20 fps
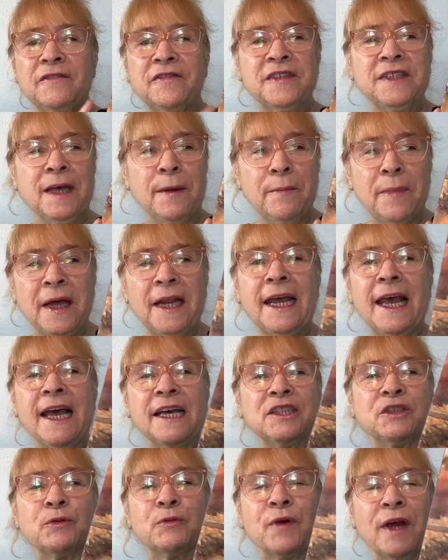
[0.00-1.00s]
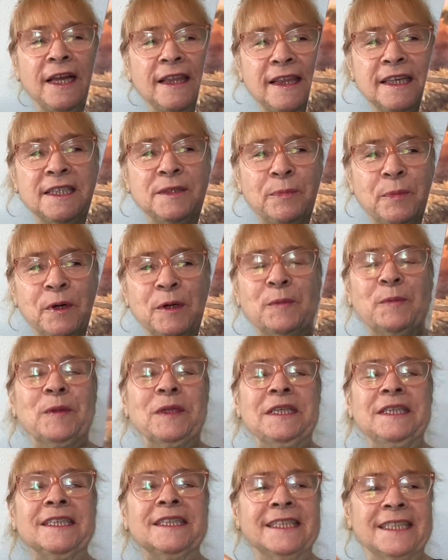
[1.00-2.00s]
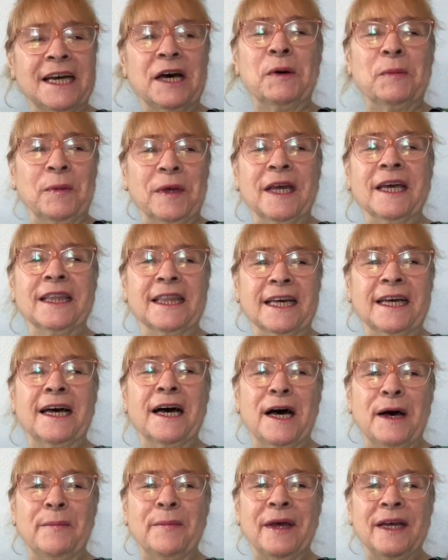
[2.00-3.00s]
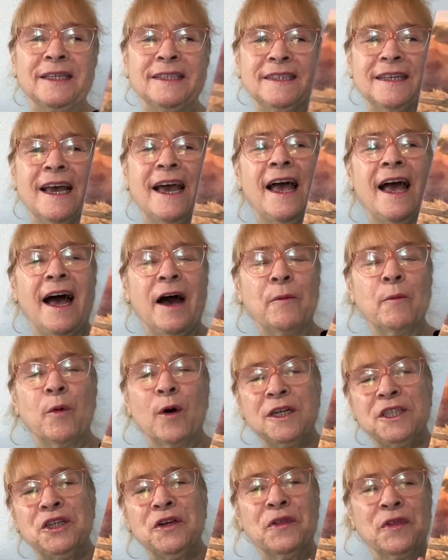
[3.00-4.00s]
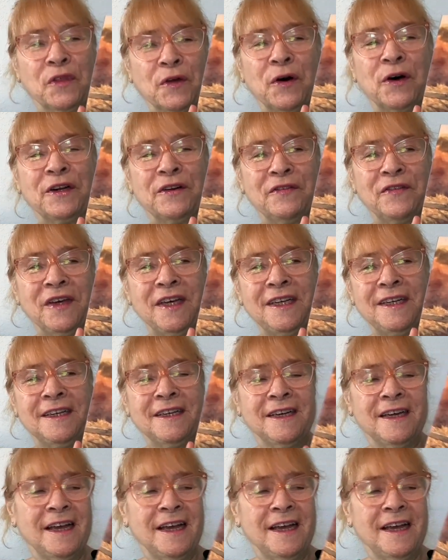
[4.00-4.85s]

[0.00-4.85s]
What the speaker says: somebody has read this book, please tell me in the comments what you thought of it.